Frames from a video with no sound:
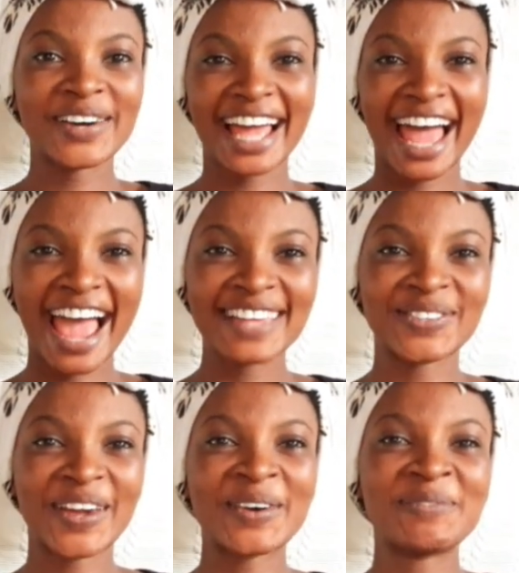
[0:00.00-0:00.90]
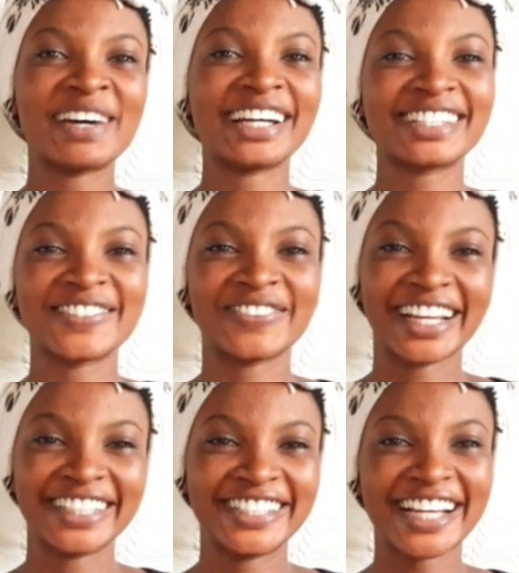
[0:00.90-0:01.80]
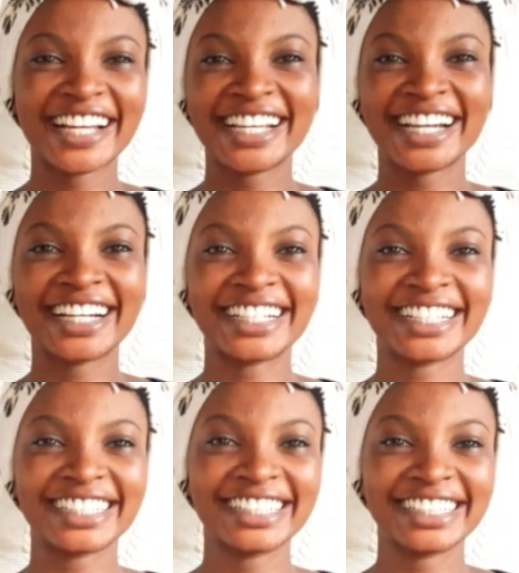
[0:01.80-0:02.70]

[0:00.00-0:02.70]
guys, welcome back to my channel.